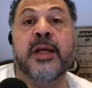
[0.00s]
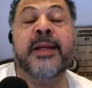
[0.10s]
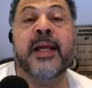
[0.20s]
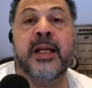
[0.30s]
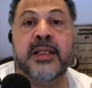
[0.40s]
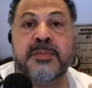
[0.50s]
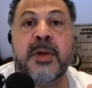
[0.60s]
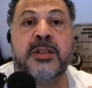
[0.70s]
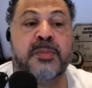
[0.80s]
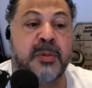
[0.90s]
getting as
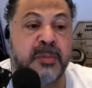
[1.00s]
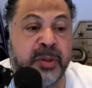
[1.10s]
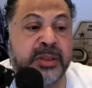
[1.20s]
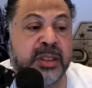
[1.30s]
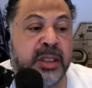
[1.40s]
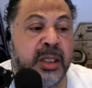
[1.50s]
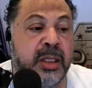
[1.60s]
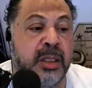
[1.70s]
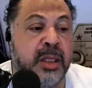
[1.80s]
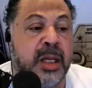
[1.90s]
much
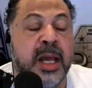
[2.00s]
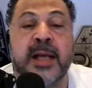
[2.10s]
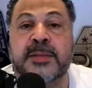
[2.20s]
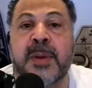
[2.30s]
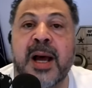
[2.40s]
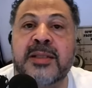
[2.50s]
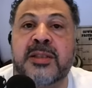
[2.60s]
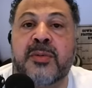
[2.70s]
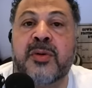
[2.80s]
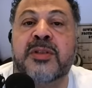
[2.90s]
publicity as
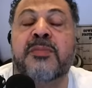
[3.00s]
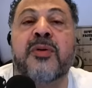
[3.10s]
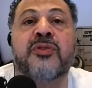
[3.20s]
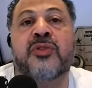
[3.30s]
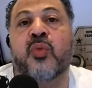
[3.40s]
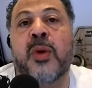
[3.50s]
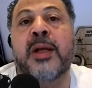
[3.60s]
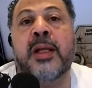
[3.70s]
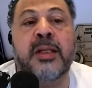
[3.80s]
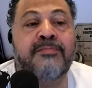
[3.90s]
possible as opposed to
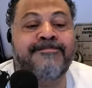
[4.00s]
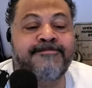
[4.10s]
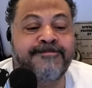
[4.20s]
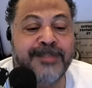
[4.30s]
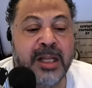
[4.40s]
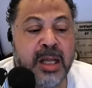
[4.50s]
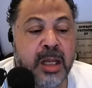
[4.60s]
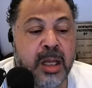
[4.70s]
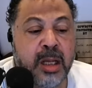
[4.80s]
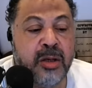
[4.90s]
winning,
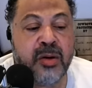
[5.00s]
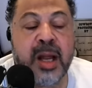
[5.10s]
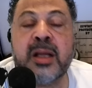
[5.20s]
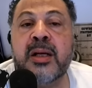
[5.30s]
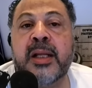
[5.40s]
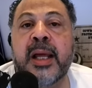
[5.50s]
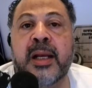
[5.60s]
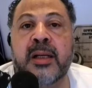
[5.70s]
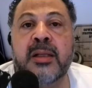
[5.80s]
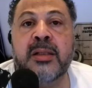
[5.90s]
you're not going to get
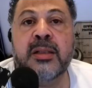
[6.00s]
it.